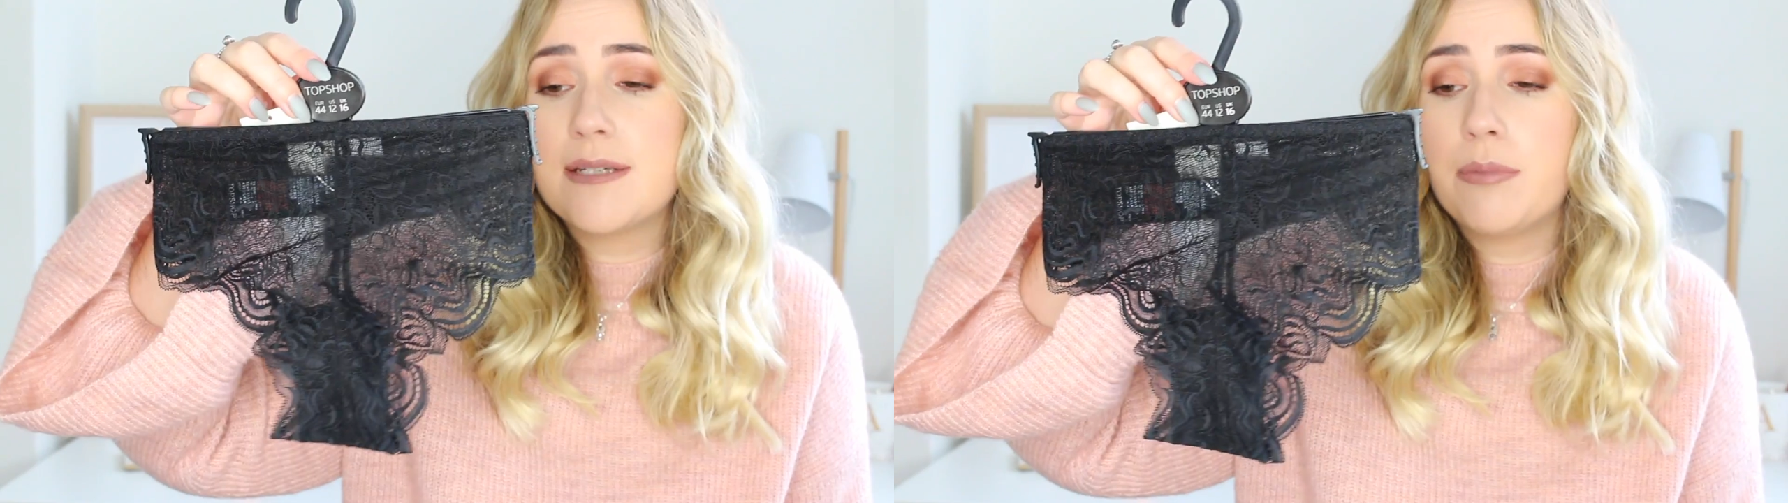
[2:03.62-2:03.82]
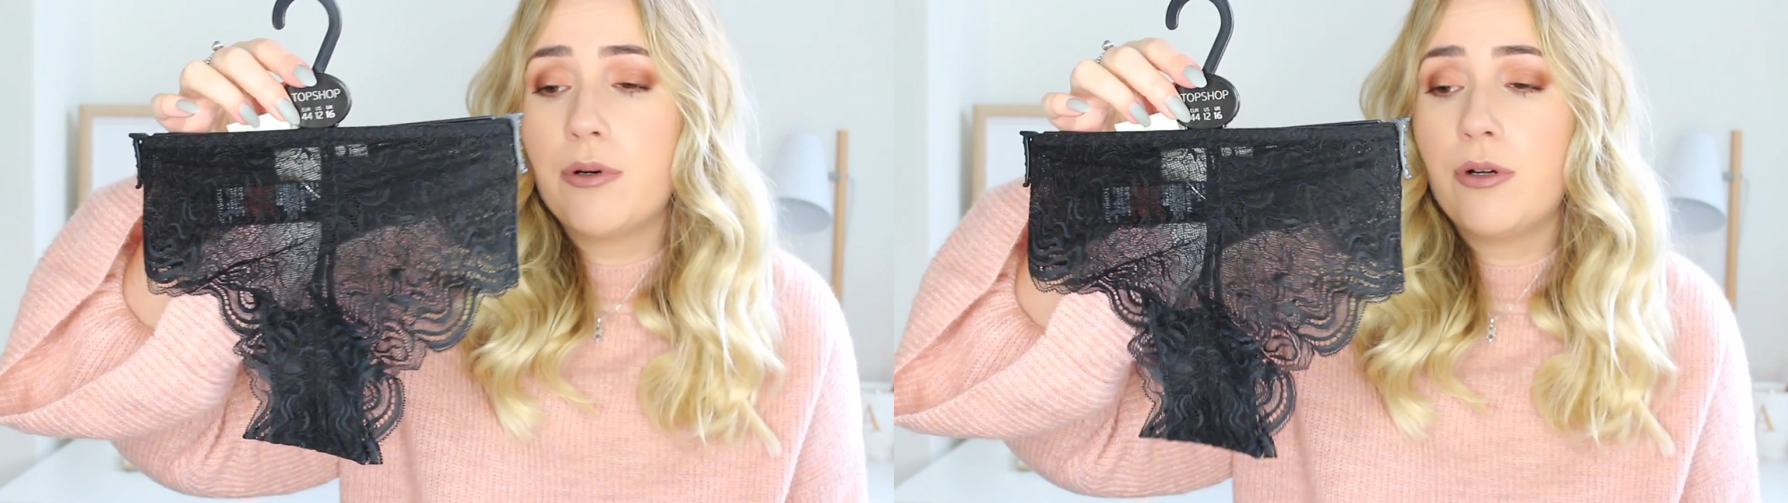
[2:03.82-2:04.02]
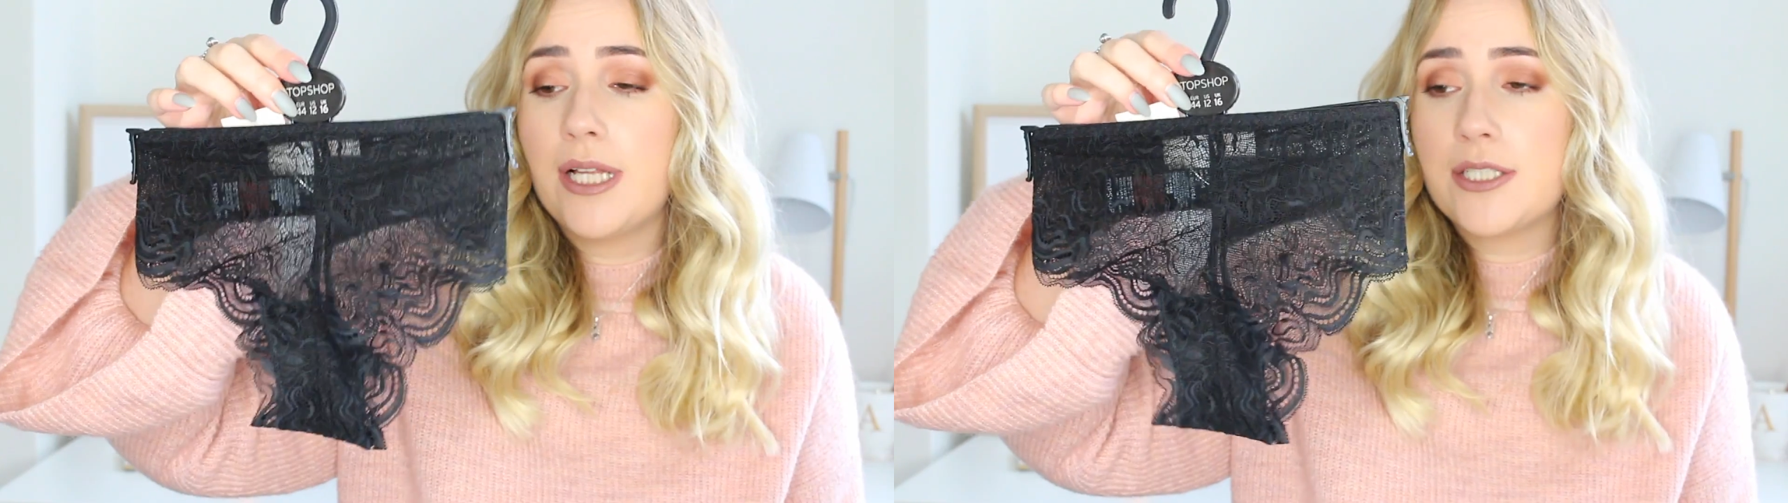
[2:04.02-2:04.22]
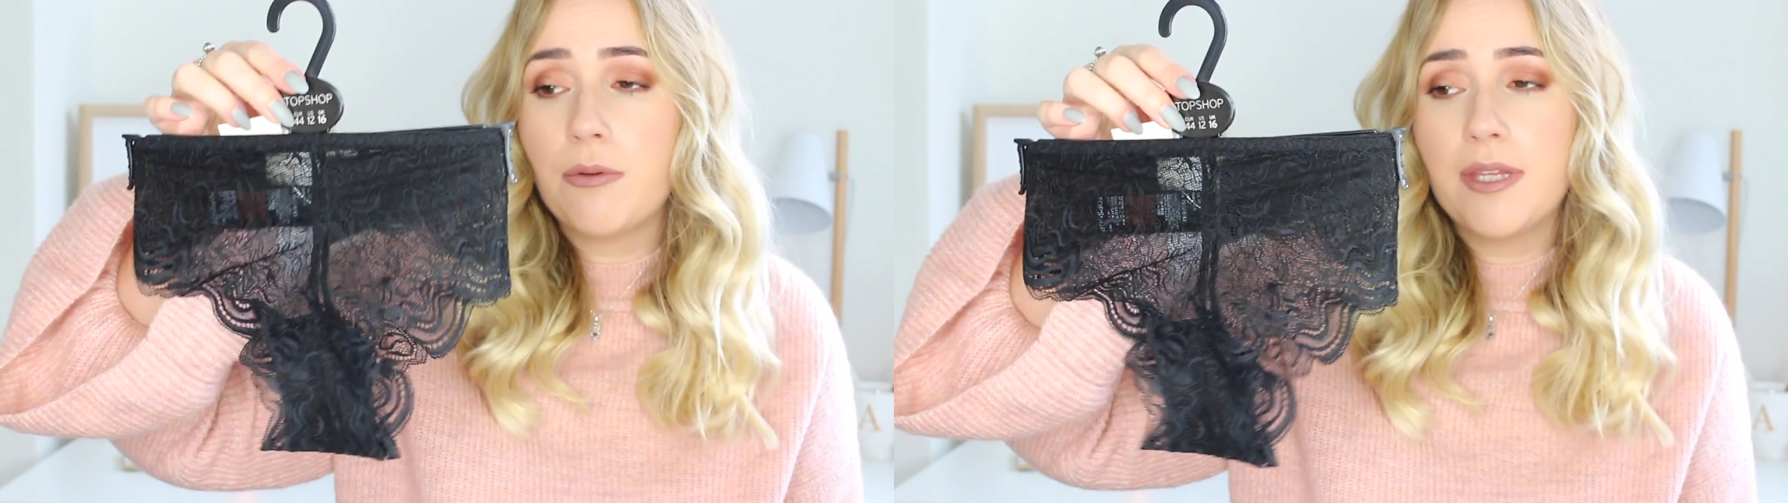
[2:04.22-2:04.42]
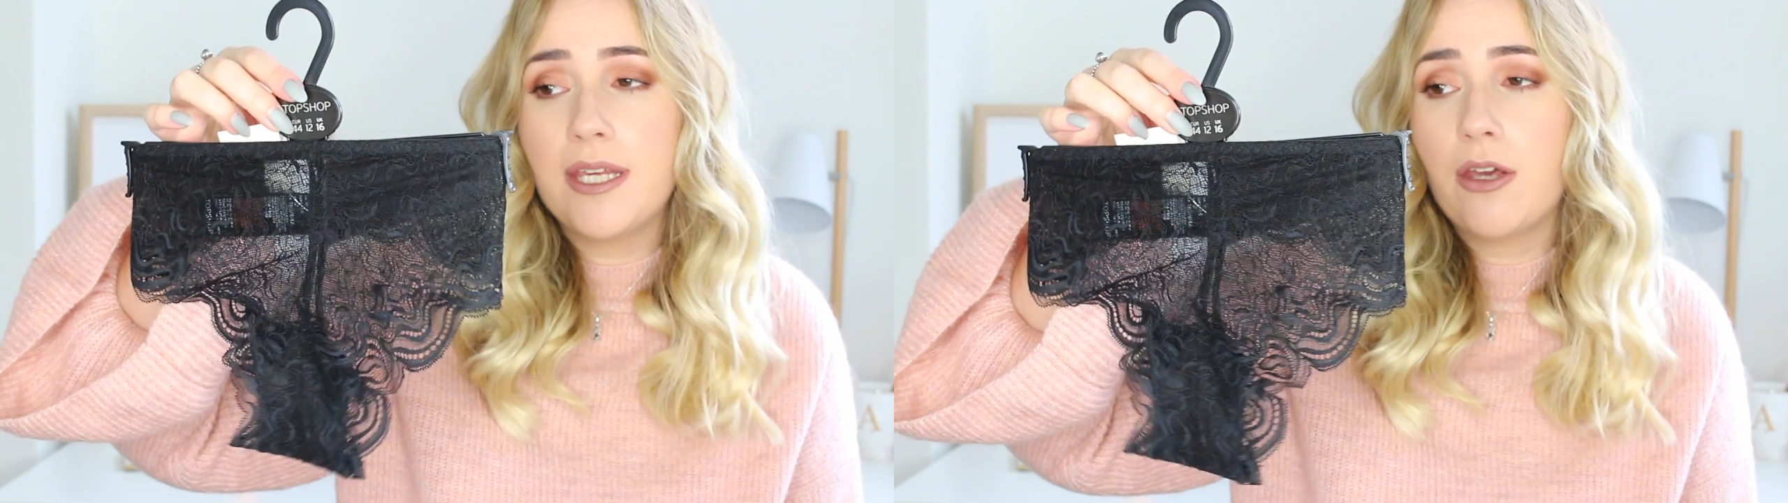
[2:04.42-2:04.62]
simple. I
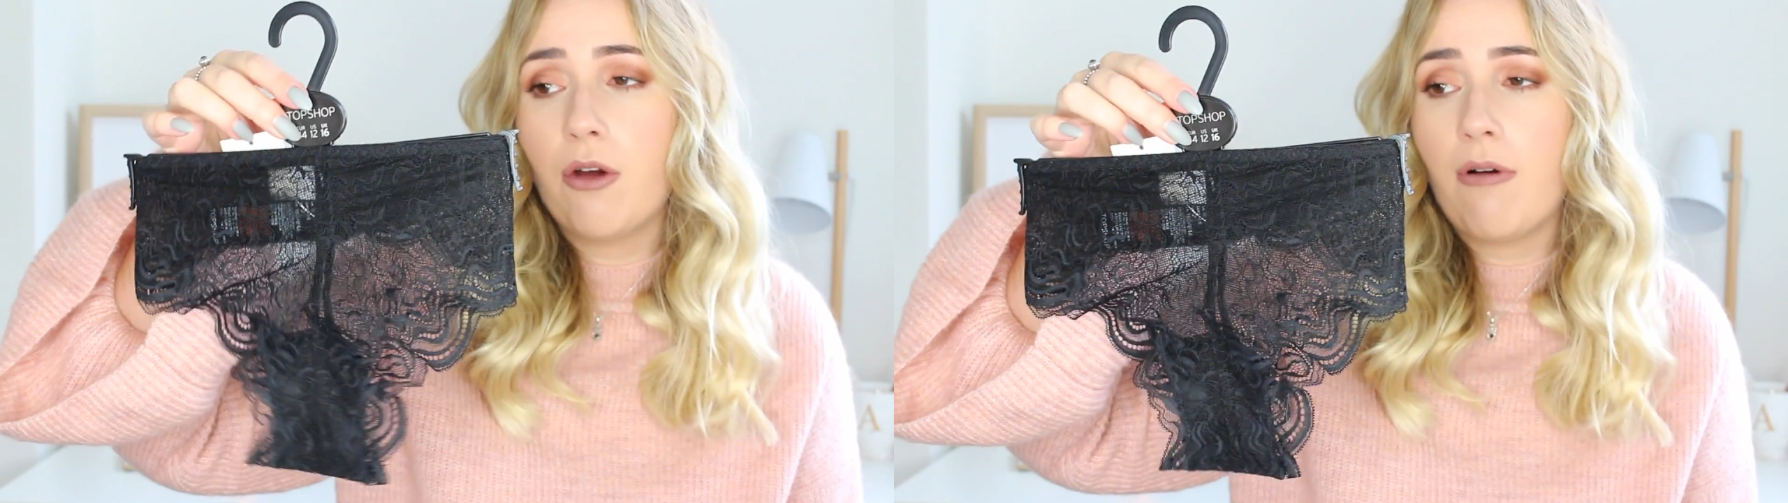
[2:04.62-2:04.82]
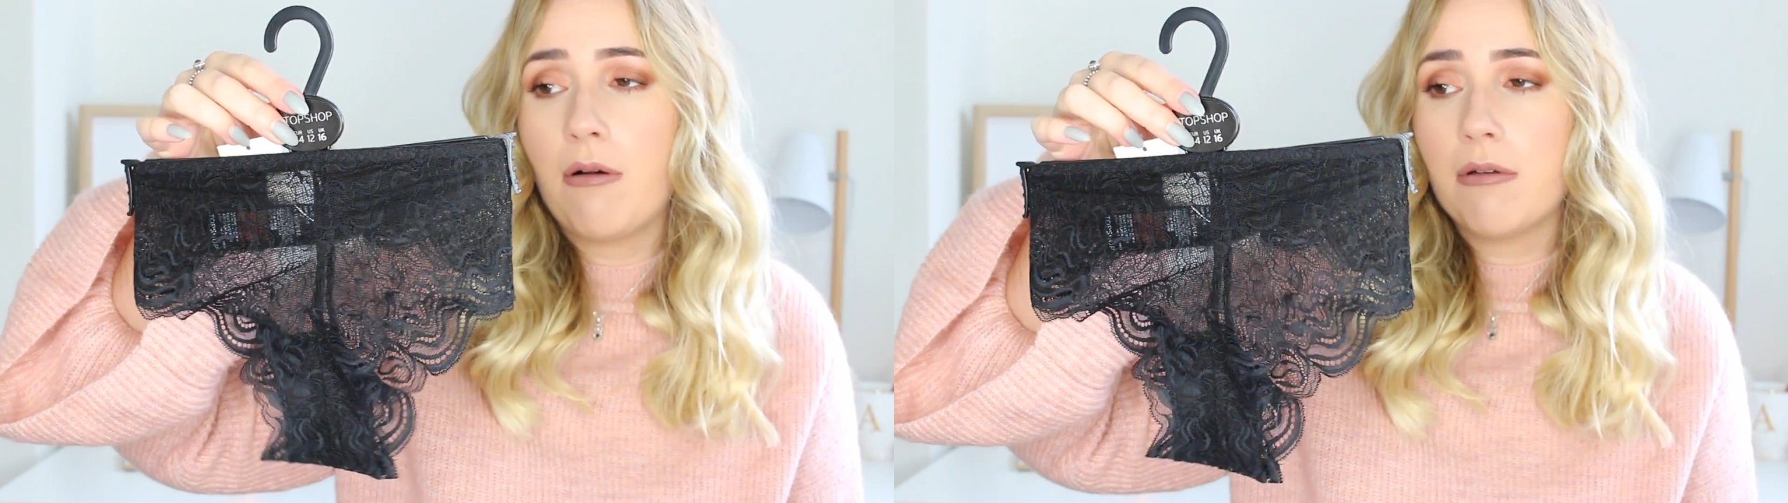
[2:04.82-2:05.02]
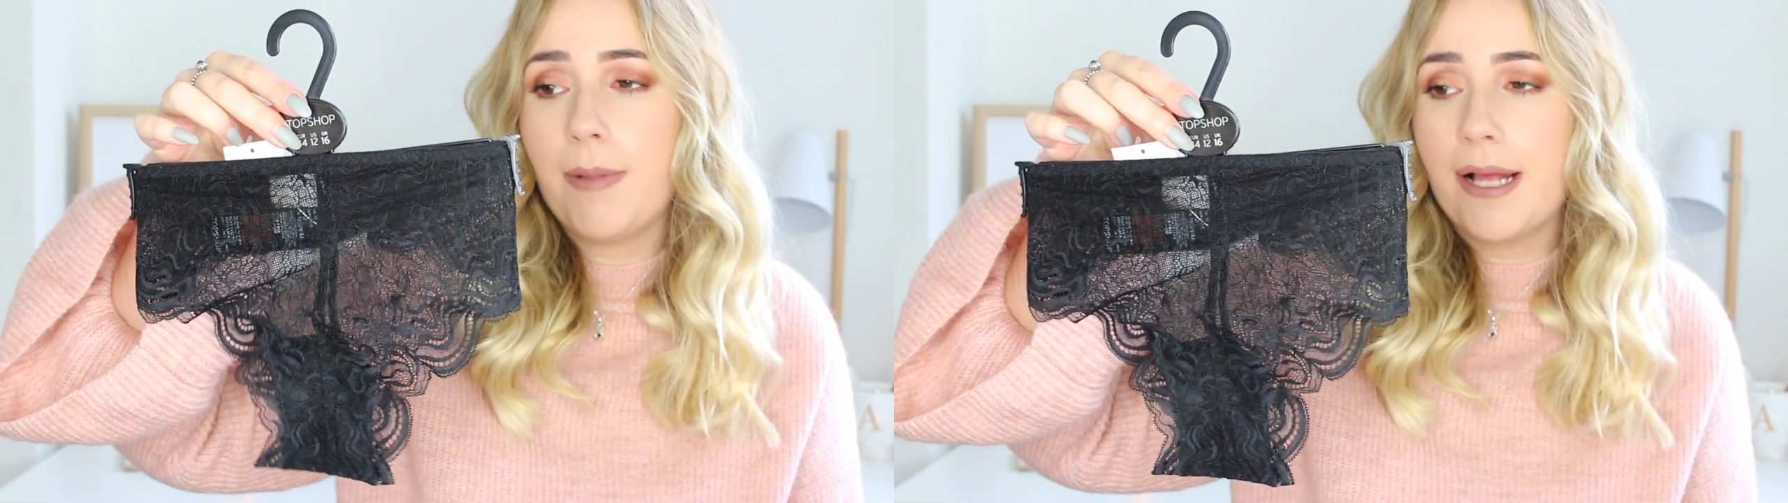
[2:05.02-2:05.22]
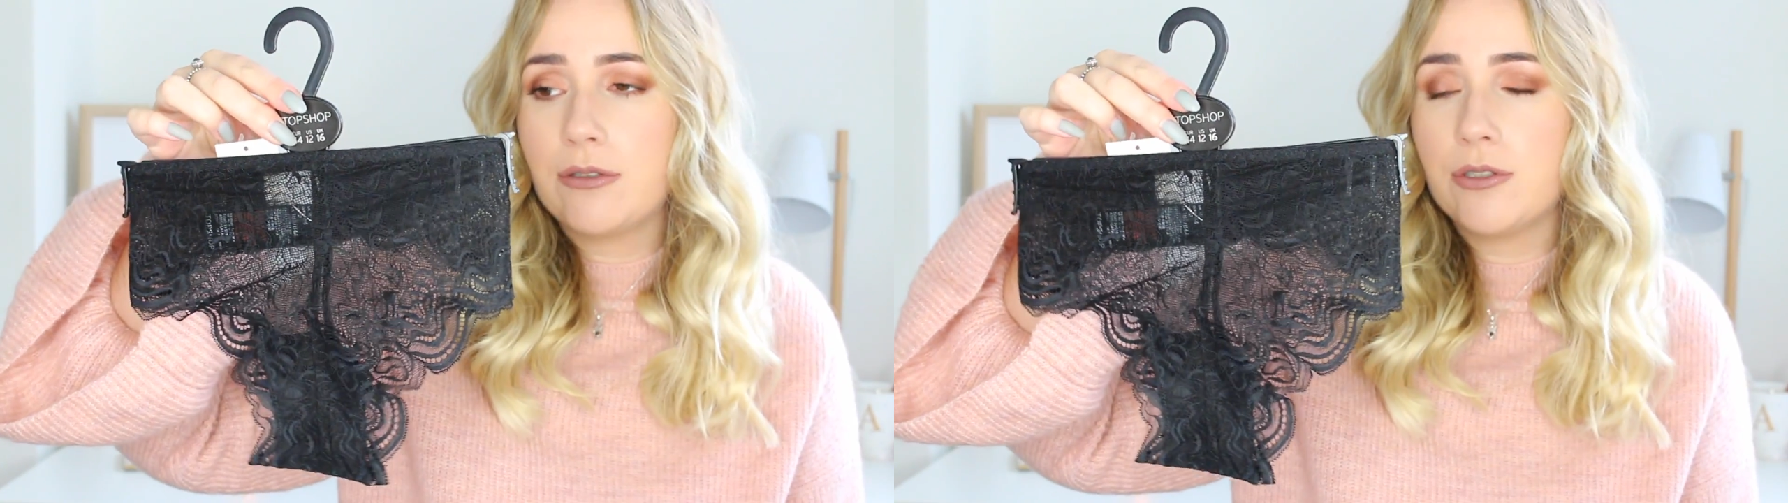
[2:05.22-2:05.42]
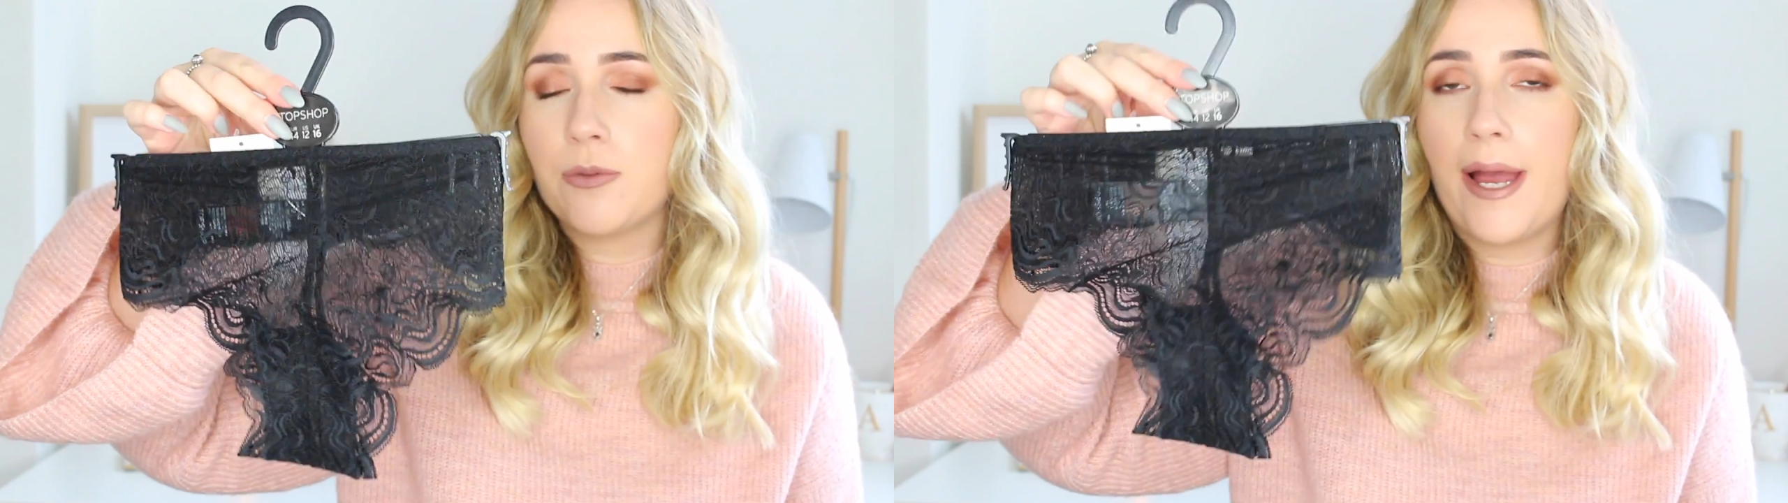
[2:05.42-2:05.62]
don't think you can go wrong with
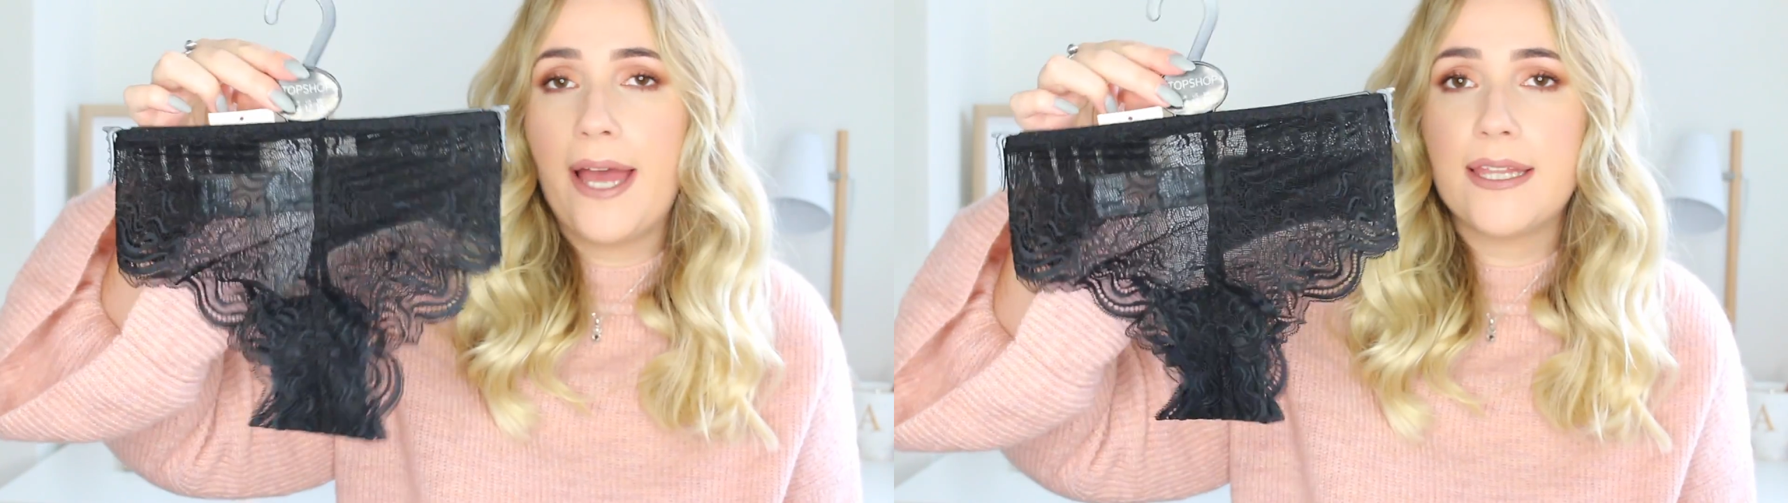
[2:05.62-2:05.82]
black underwear.